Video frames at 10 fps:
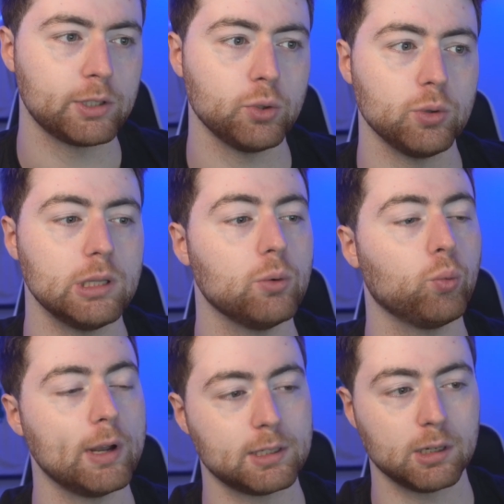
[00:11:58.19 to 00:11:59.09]
to the
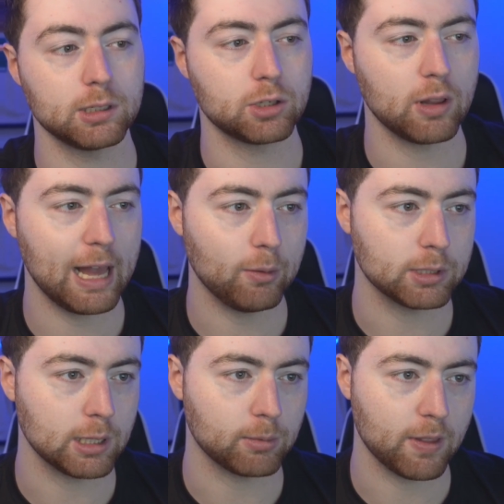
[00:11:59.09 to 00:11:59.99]
Wizards. So that was
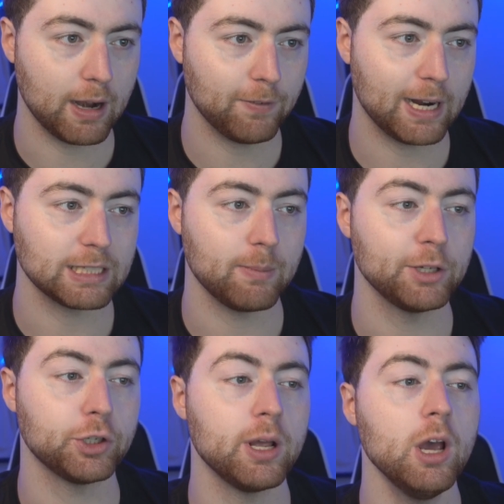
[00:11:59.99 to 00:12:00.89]
something that I forgot to
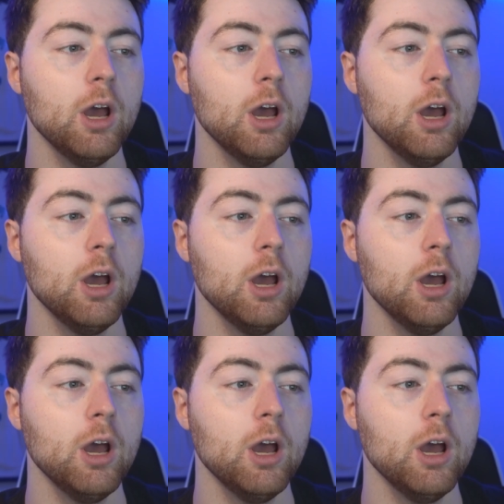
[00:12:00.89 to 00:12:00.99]
mention.